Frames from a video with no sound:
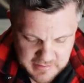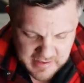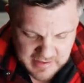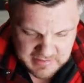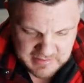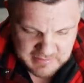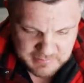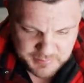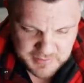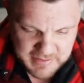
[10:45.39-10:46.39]

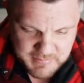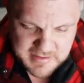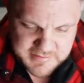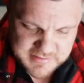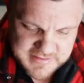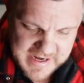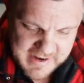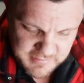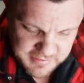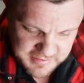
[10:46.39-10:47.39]
That pretty much is
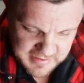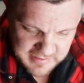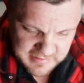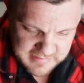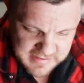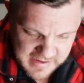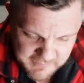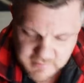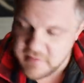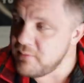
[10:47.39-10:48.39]
everything
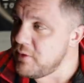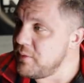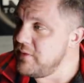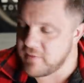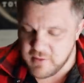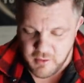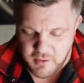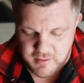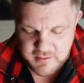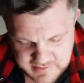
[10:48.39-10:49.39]
covered in what we've
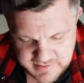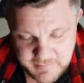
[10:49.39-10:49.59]
got.